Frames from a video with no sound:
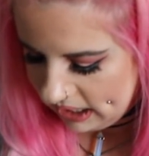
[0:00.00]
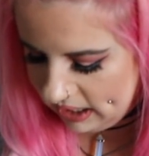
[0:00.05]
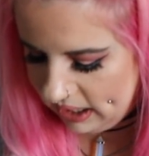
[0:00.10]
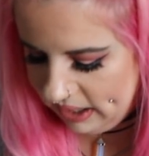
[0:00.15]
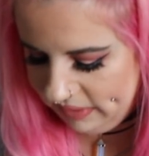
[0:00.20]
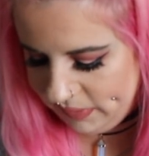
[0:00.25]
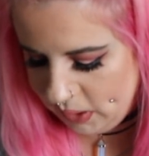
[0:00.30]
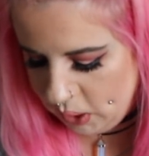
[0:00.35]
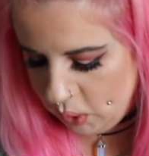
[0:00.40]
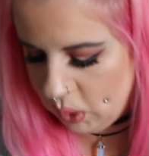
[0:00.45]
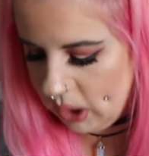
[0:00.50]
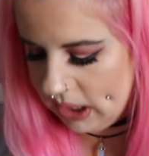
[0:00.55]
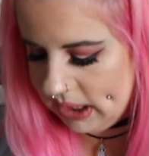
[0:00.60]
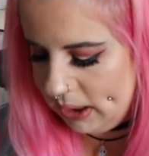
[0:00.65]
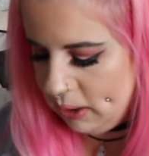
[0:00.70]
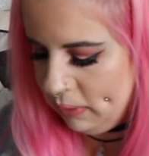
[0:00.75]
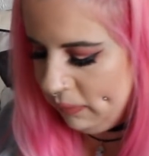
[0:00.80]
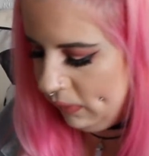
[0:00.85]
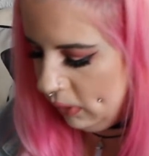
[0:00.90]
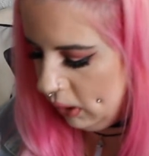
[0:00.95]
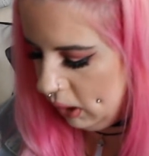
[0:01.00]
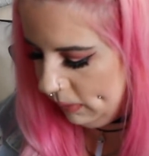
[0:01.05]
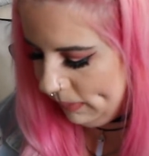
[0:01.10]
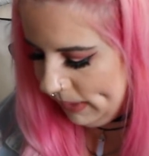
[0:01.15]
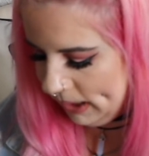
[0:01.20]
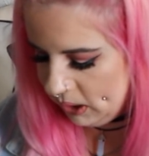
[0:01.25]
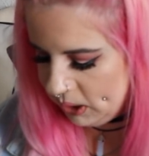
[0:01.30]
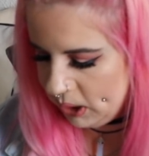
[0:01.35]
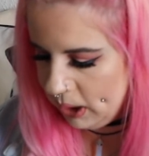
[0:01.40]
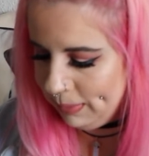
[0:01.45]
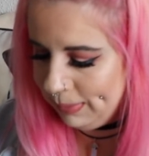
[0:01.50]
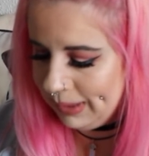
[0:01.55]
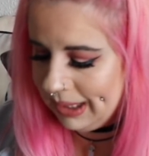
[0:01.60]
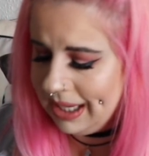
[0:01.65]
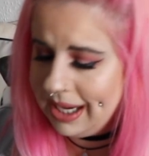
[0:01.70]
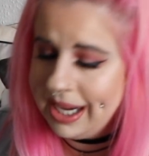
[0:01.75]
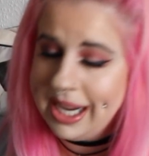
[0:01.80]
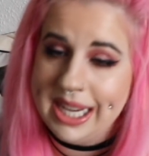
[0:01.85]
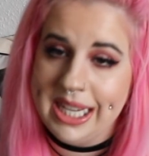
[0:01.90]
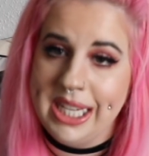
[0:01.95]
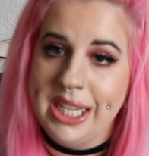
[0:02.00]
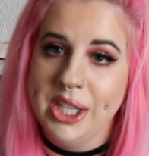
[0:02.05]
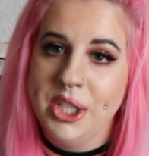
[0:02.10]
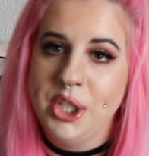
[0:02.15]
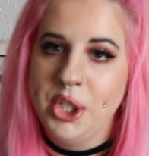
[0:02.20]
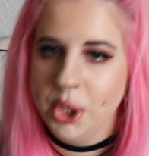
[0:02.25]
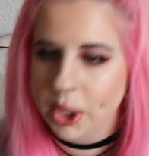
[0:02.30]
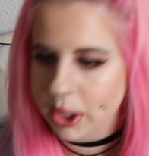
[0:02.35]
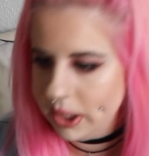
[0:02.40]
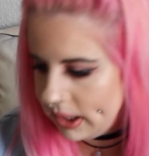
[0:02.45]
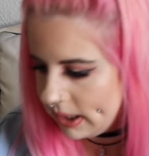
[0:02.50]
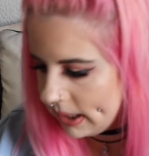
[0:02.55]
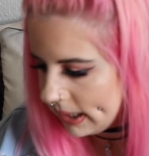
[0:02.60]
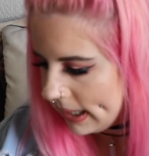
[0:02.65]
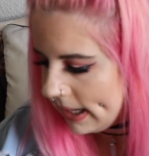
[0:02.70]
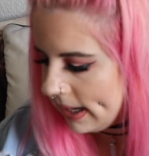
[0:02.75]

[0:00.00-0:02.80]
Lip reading: If you guys don't follow me on Tumblr, you should.